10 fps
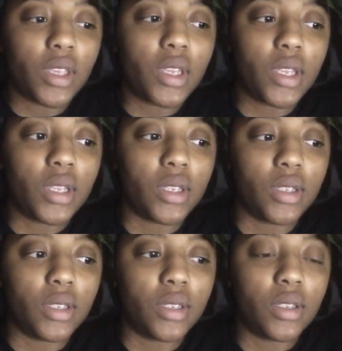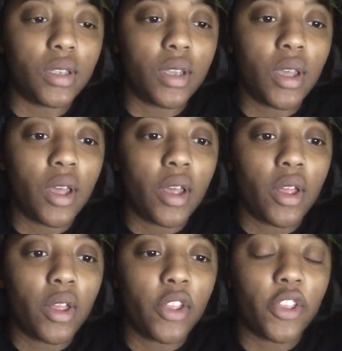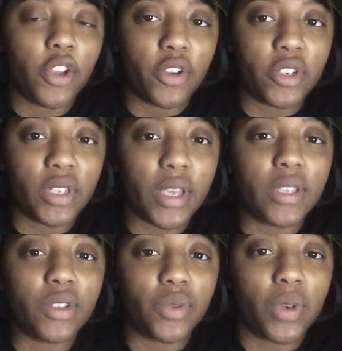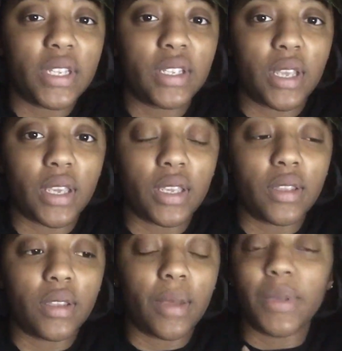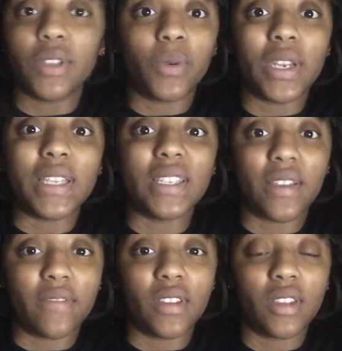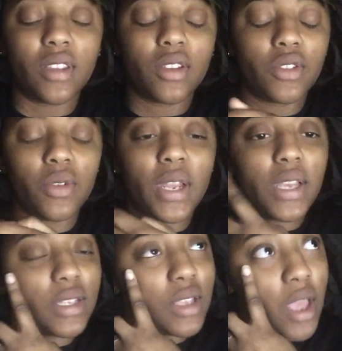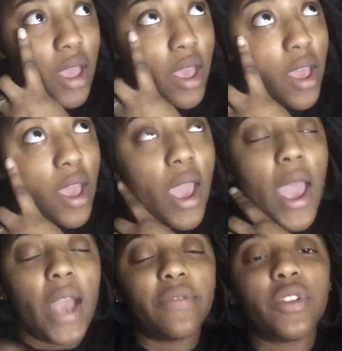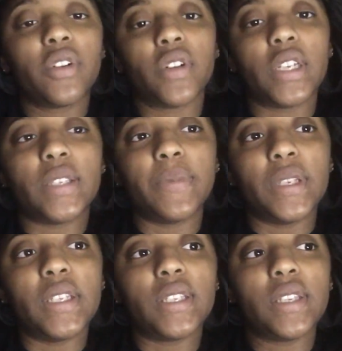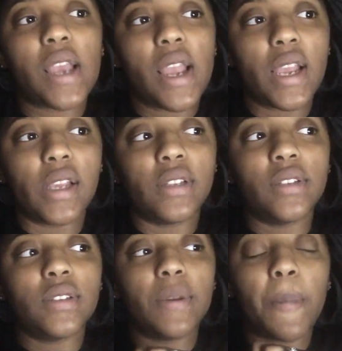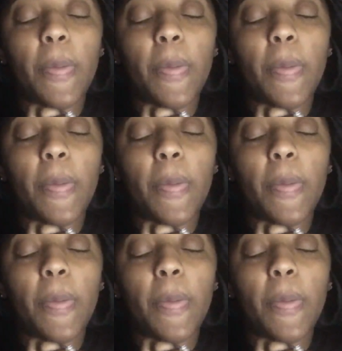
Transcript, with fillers: It is Thursday. It's the 27th. 2 days after Christmas, and